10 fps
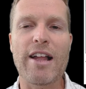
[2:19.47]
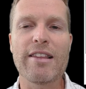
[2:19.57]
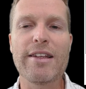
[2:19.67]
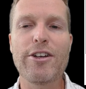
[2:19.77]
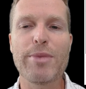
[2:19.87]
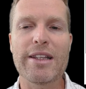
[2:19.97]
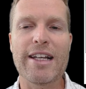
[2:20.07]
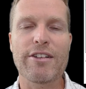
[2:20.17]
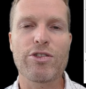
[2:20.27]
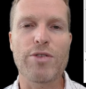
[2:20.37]
a little bit
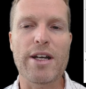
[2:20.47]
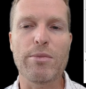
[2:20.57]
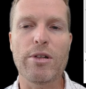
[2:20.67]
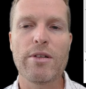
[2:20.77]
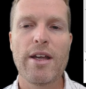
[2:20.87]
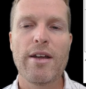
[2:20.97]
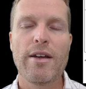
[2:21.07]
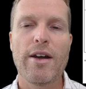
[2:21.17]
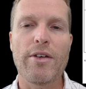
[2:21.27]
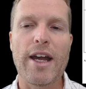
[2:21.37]
less trainable,
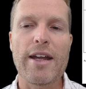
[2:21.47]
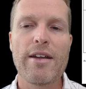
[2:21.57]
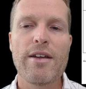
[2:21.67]
okay?